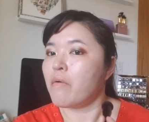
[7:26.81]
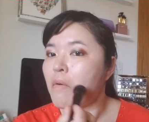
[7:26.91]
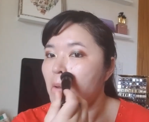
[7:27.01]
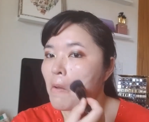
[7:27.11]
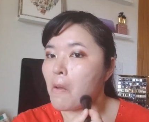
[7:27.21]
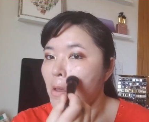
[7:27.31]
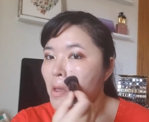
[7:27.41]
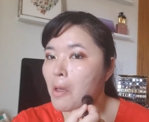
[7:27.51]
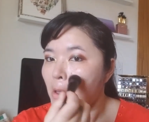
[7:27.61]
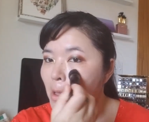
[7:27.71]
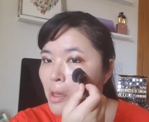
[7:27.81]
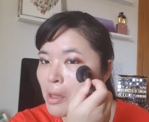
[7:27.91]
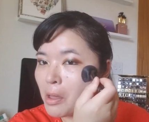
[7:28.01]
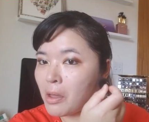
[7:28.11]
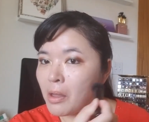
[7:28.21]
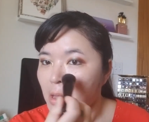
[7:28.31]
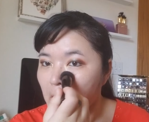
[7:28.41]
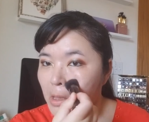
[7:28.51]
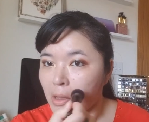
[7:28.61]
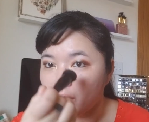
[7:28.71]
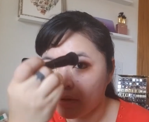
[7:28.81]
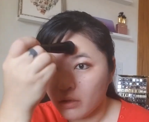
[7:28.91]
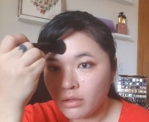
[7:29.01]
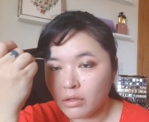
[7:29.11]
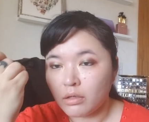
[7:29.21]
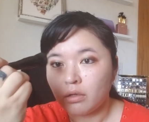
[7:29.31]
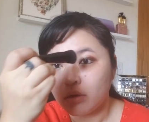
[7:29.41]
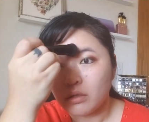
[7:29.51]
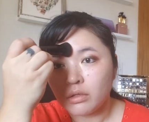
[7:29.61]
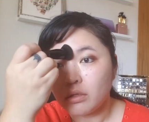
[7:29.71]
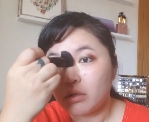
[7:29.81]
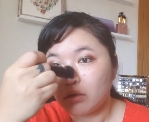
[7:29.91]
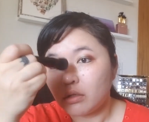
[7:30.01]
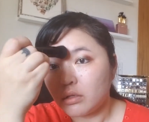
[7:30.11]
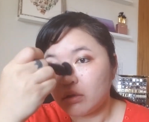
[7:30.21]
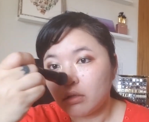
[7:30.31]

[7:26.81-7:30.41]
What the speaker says: Nothing is said.